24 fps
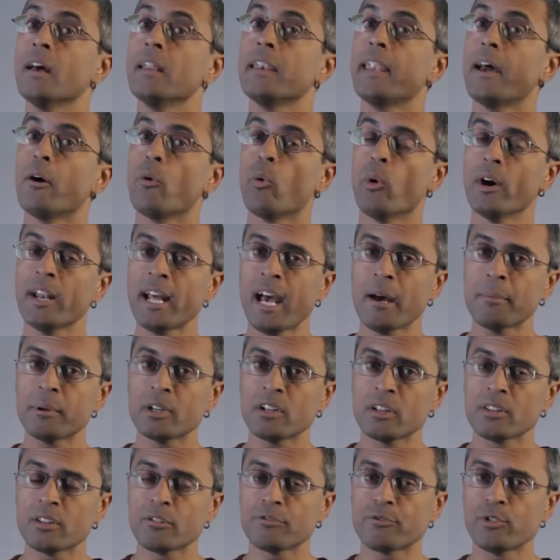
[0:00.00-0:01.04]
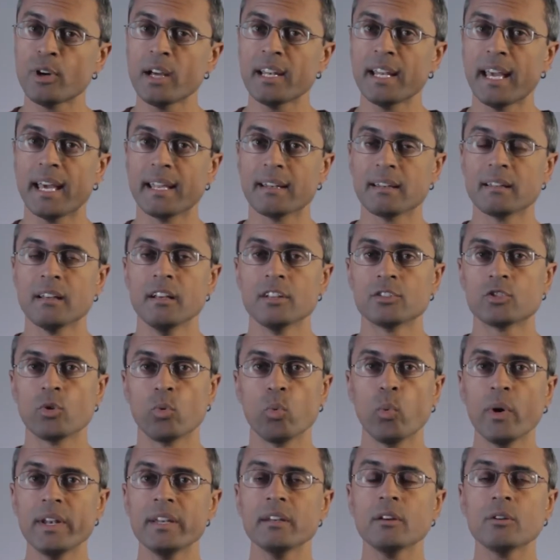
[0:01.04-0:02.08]
Now, what happened on the front end? So
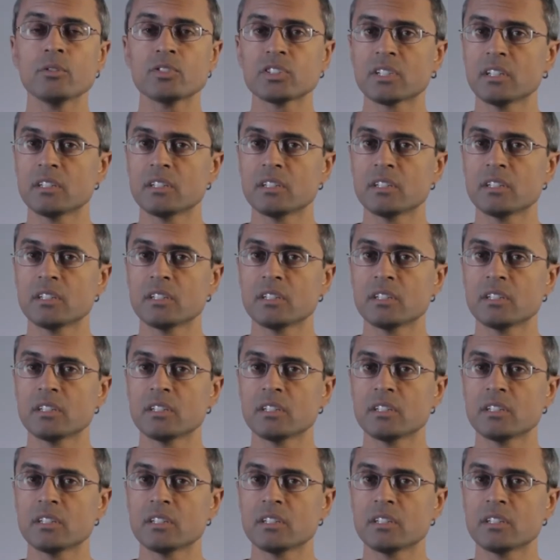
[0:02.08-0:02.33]
Windows